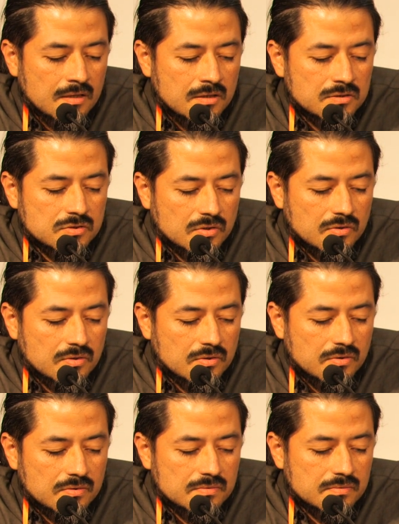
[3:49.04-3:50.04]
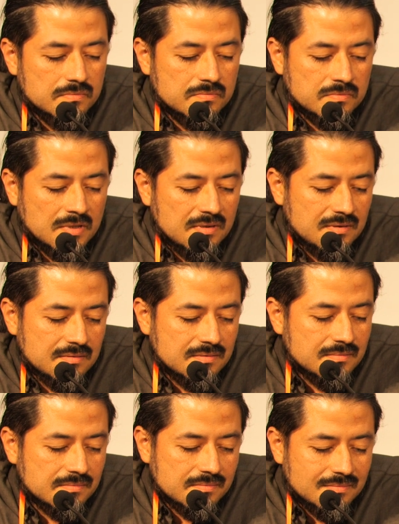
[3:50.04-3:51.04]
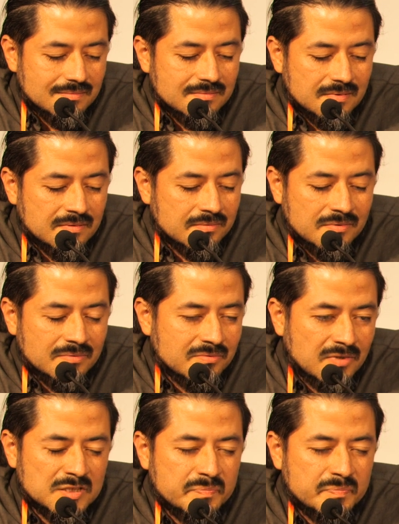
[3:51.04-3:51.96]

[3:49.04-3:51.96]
So we're